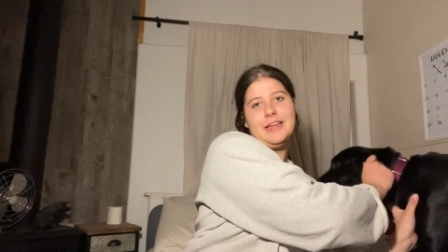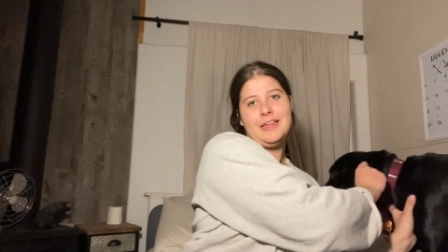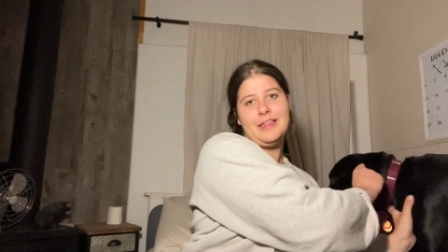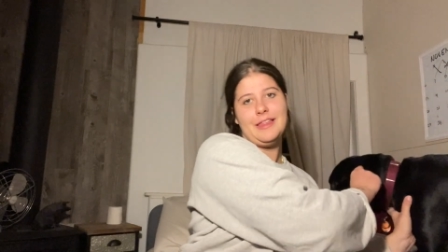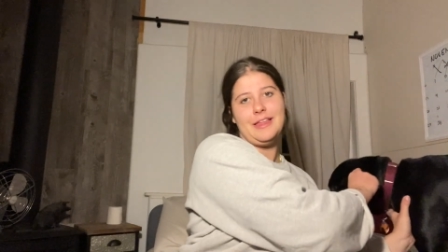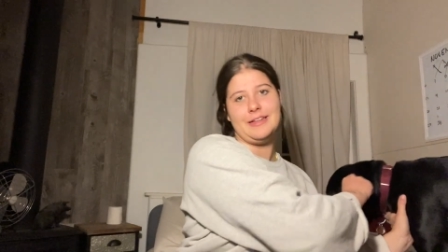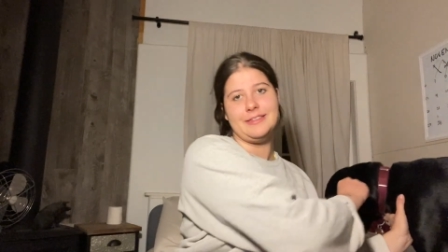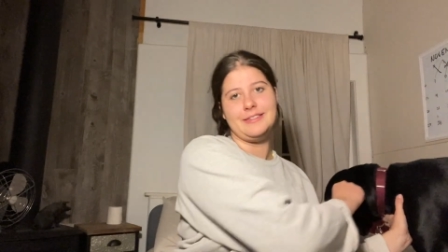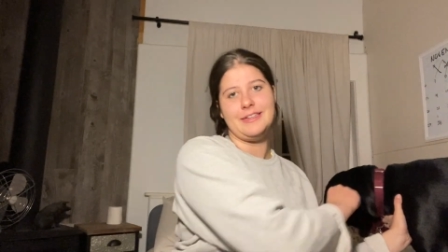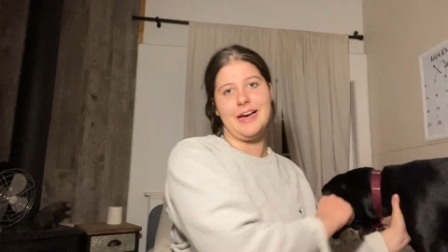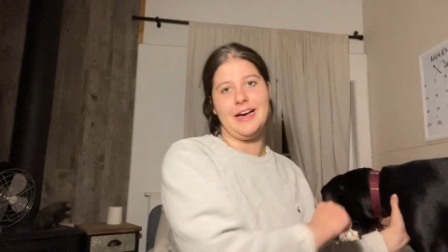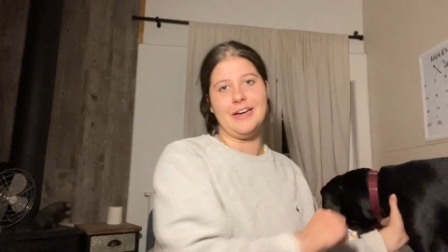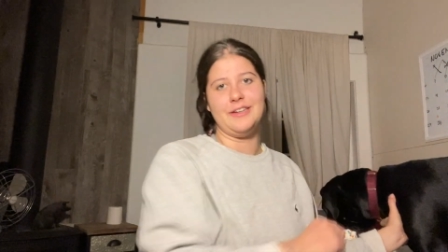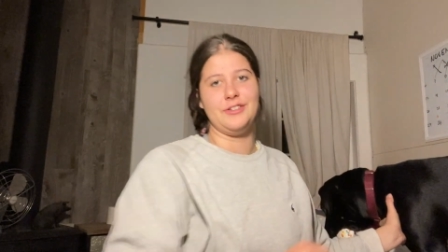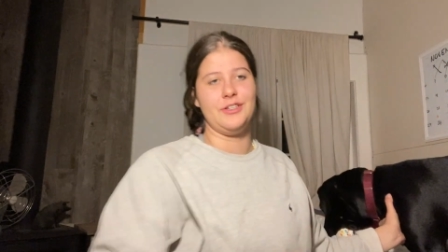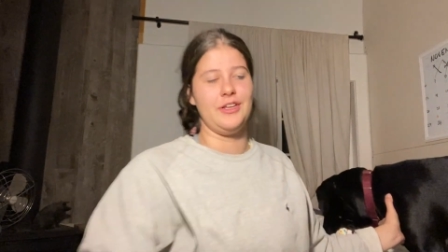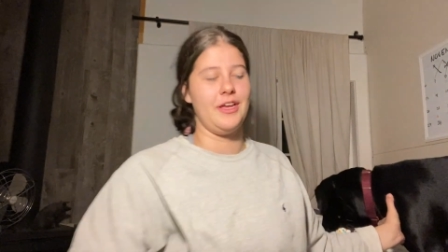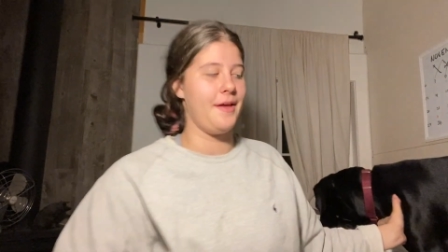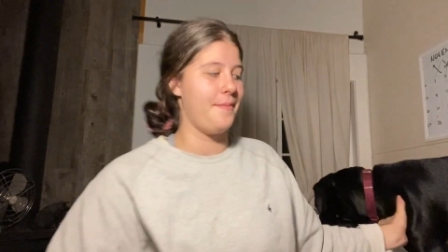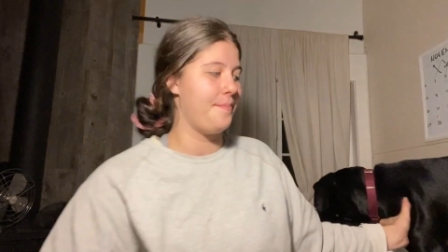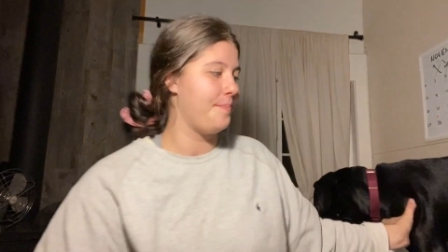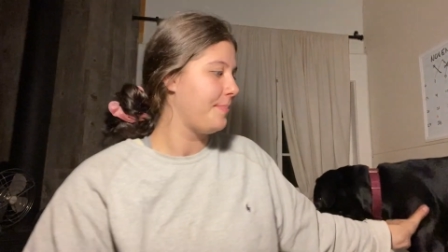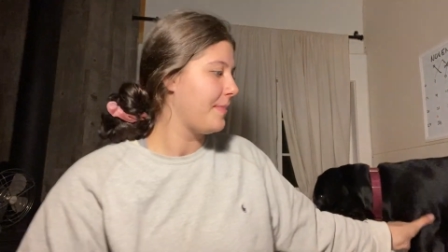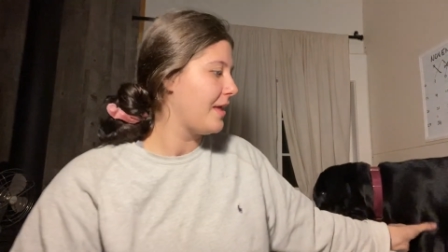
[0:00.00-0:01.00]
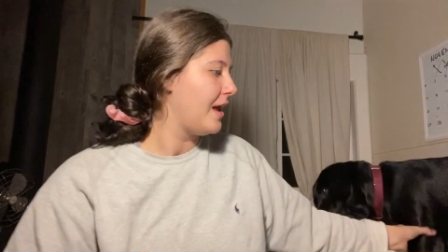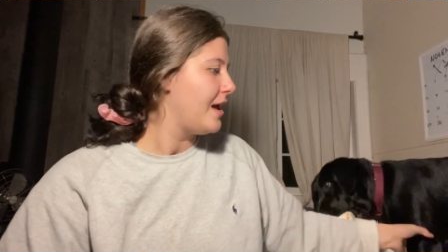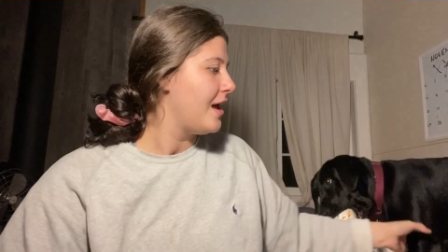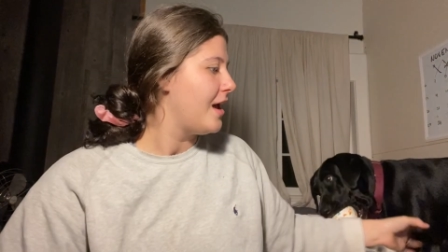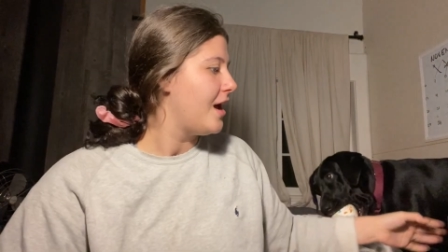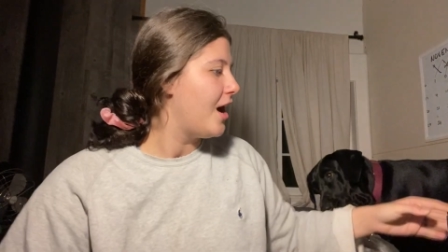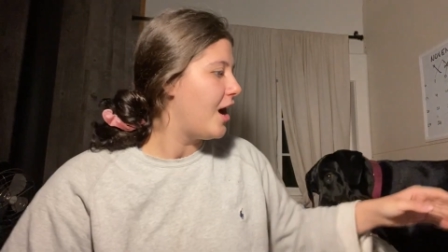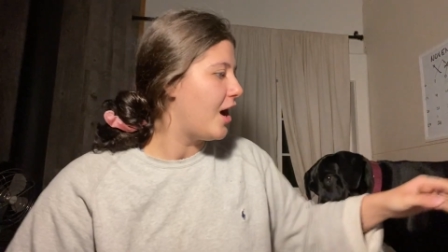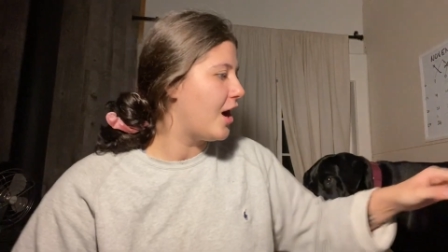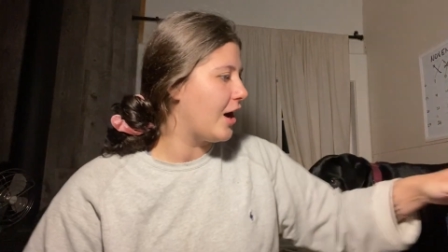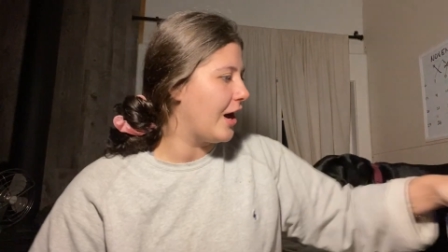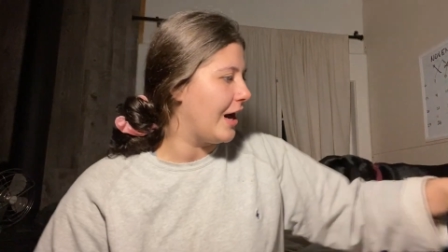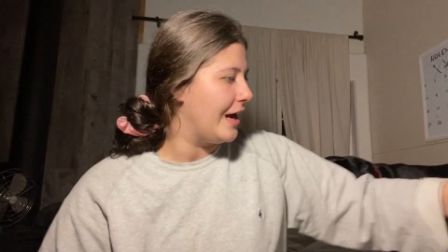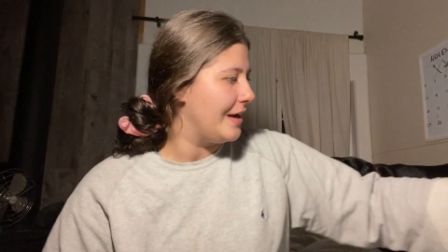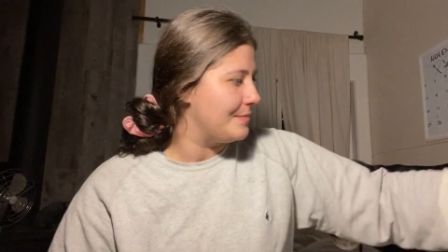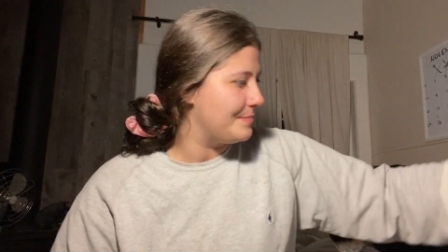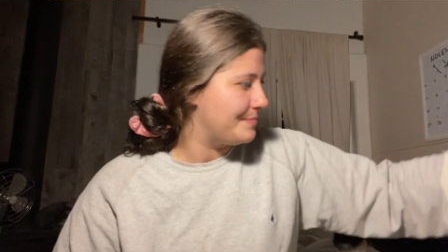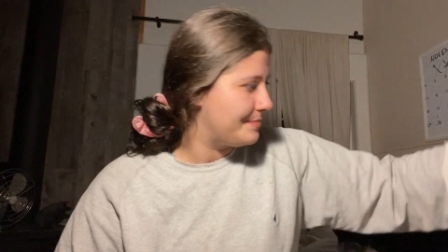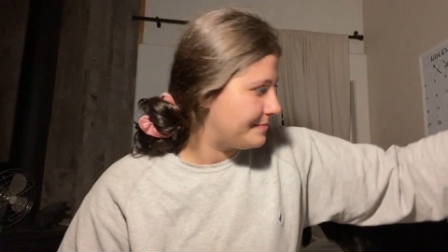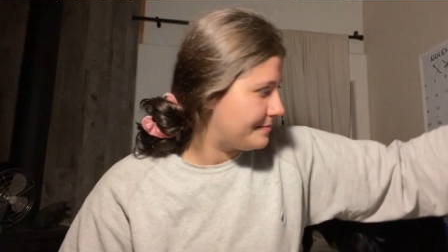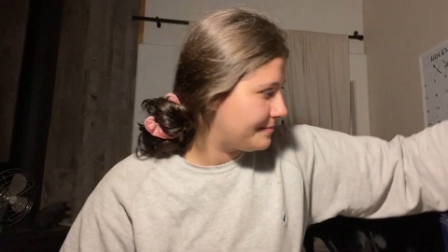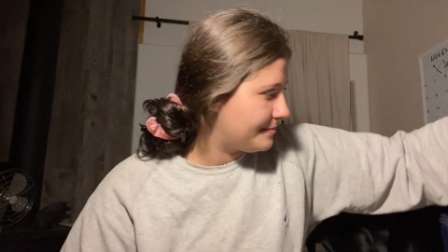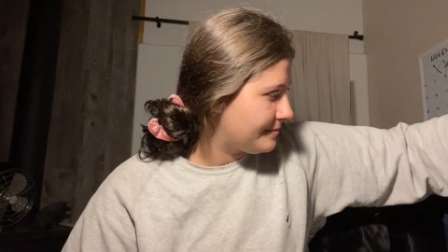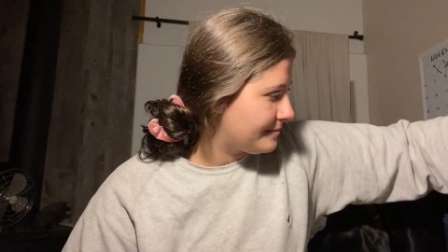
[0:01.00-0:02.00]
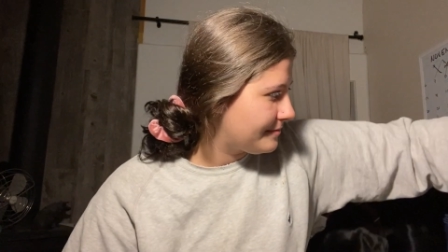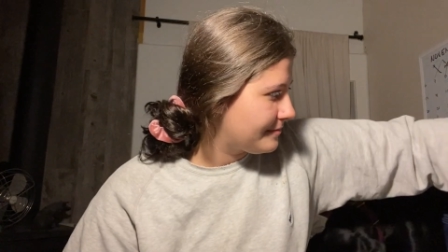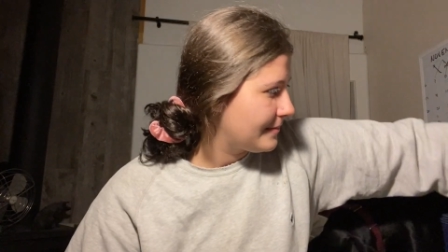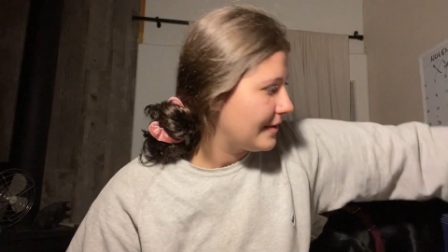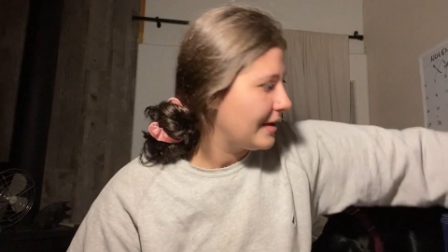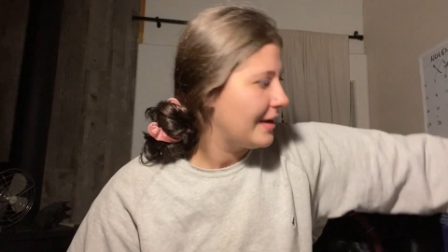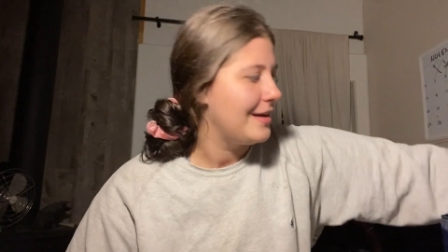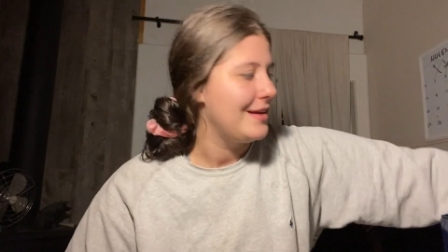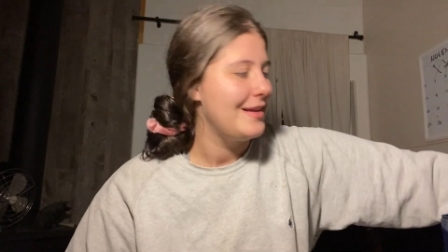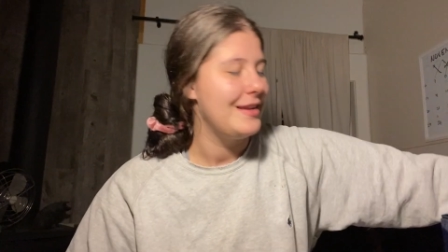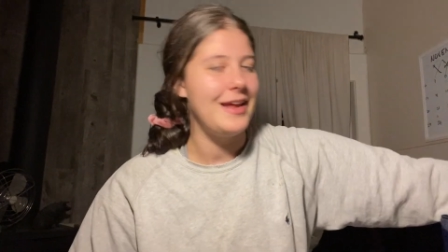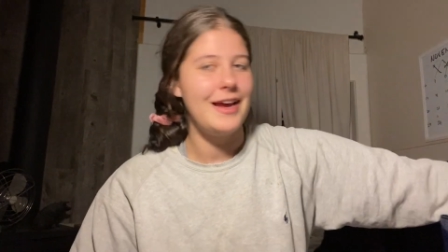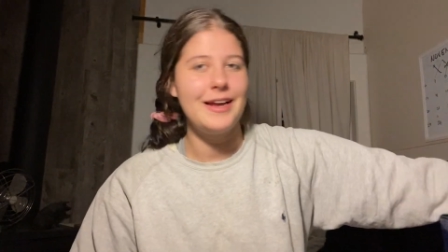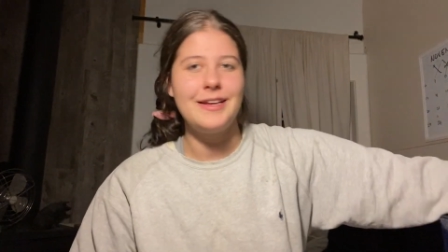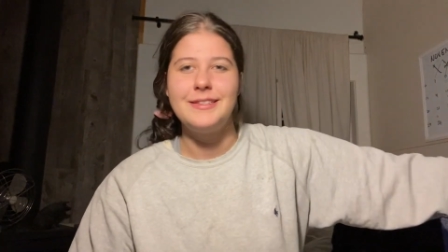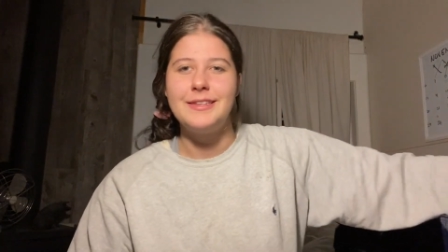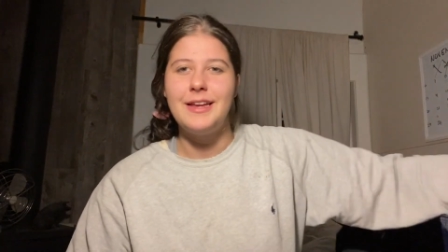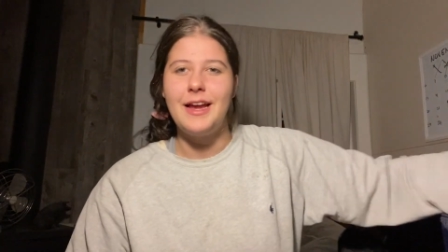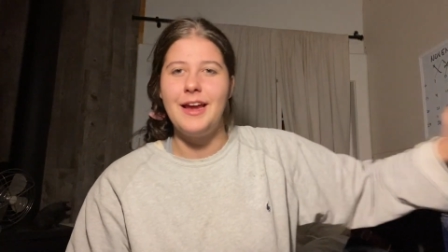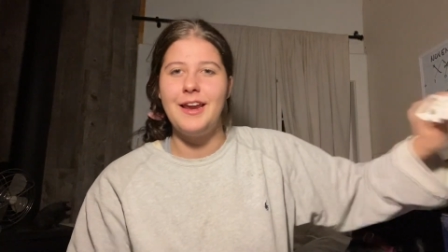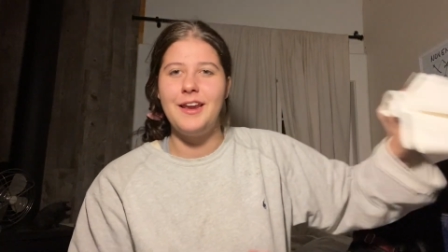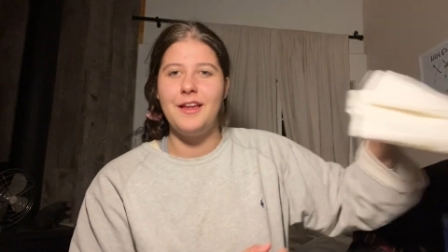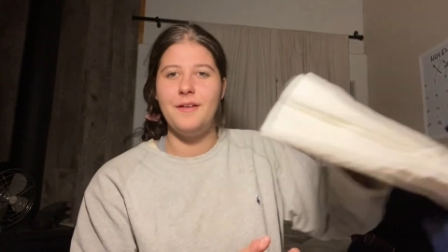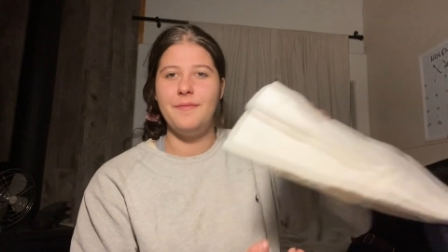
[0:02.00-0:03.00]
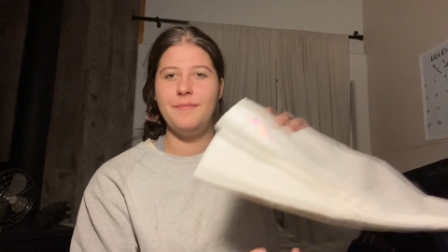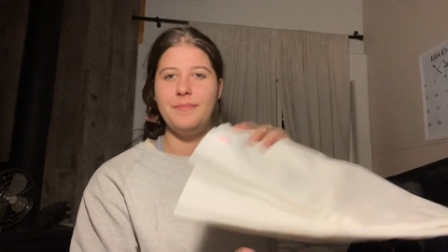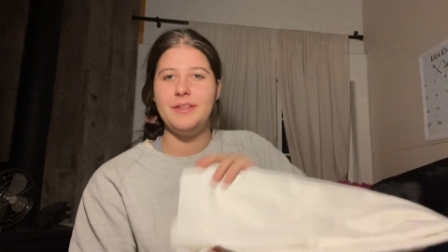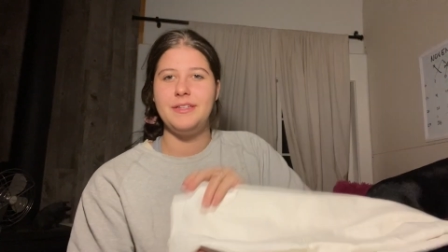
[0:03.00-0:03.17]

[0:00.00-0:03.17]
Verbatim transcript: That's Ashley. All right, next item.